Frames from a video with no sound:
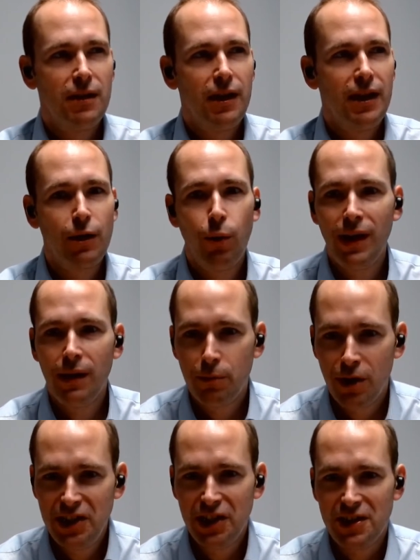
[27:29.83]

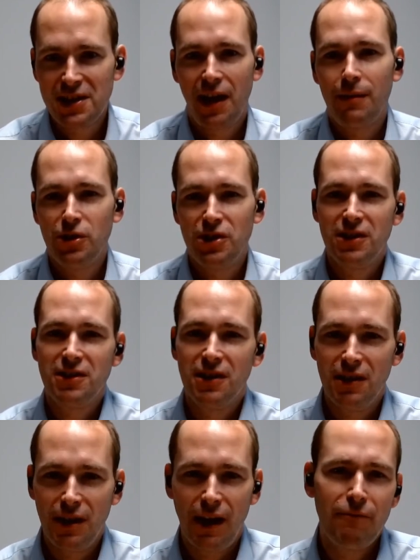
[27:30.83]
equilibration time, which is
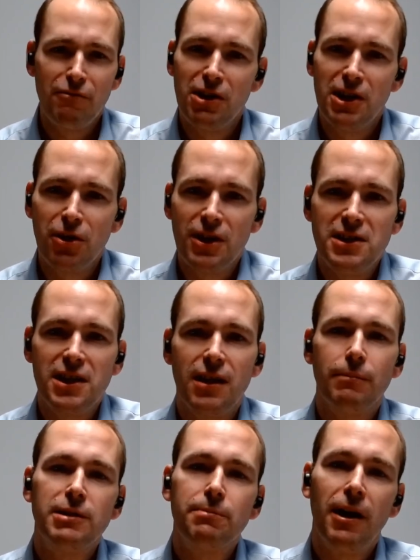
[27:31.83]
I haven't really gone into that, but
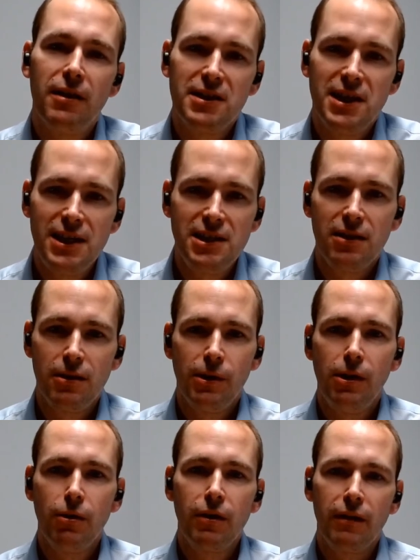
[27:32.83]
it's part of the data that we're
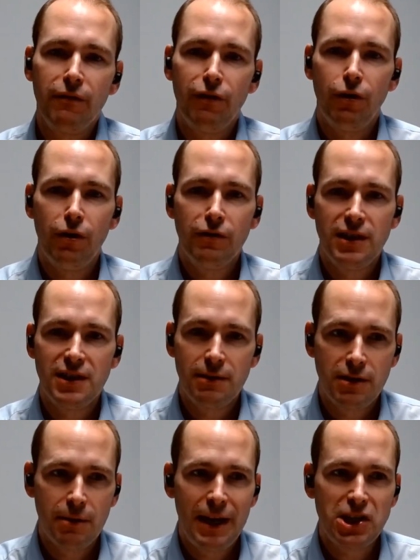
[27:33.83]
looking for
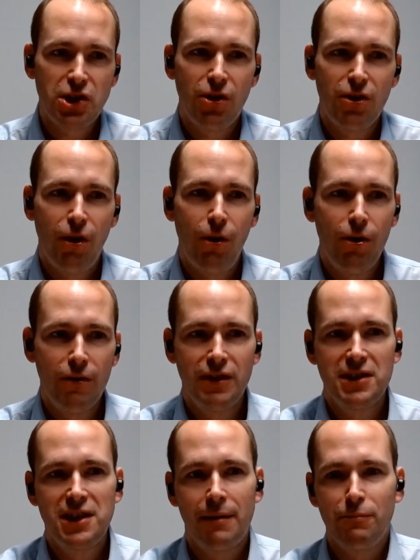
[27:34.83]
to make sure that all of the
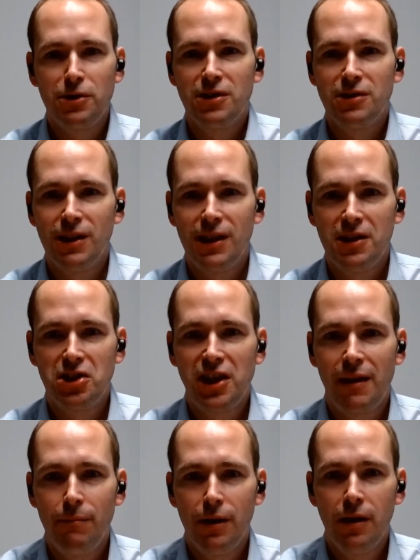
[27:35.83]
temperatures within the
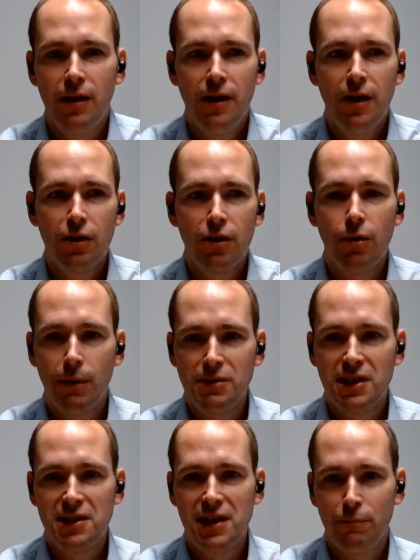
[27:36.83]
chamber come up to
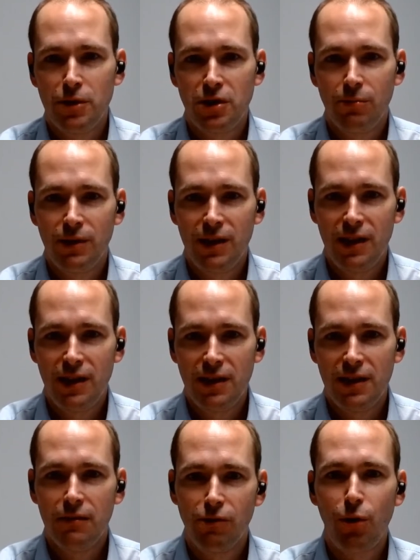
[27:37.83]
temperature within the
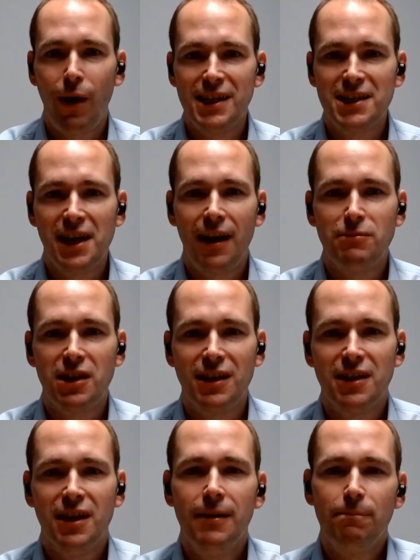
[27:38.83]
required time.
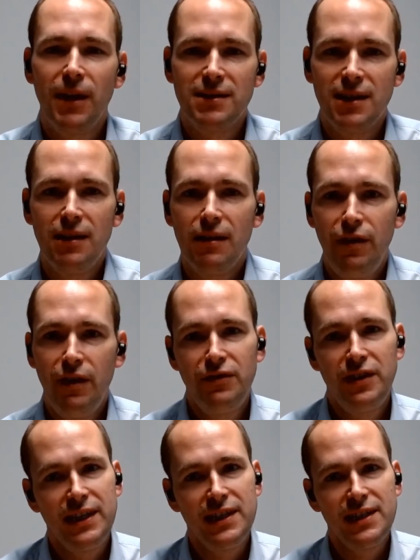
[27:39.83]
So that's either
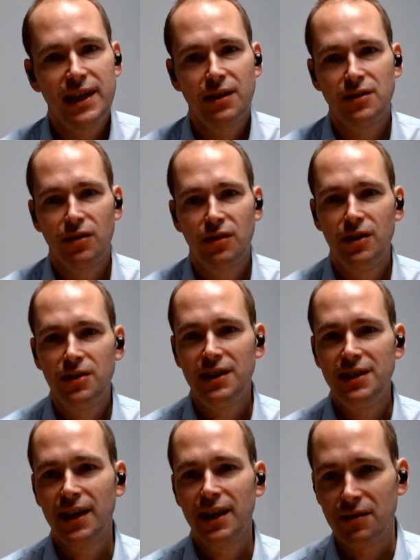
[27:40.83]
15 seconds or 30
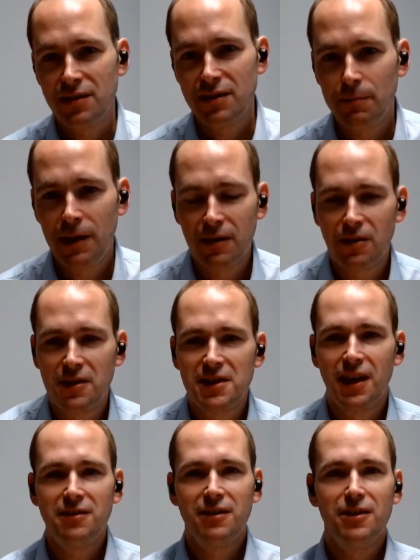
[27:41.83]
seconds, depending on the
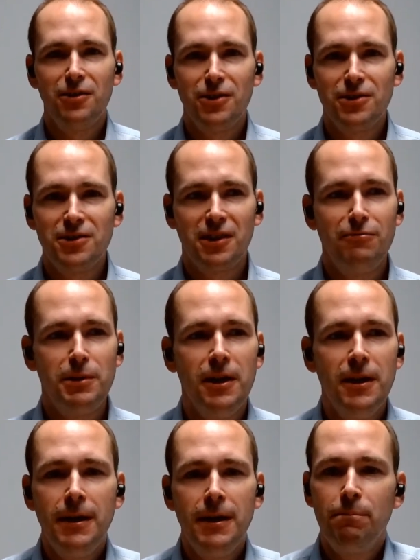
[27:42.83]
size of the autoclave. But
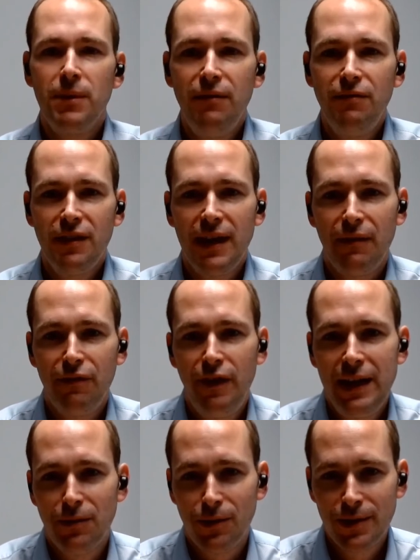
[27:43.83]
if that
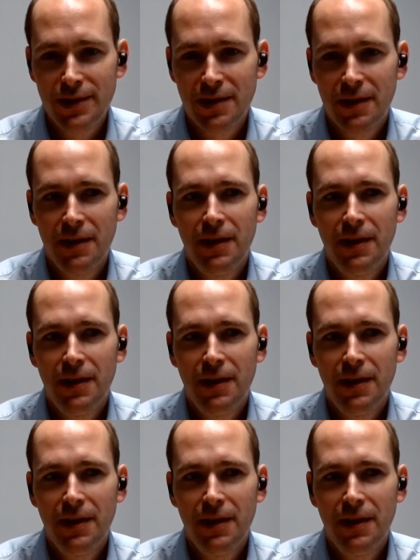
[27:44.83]
fails,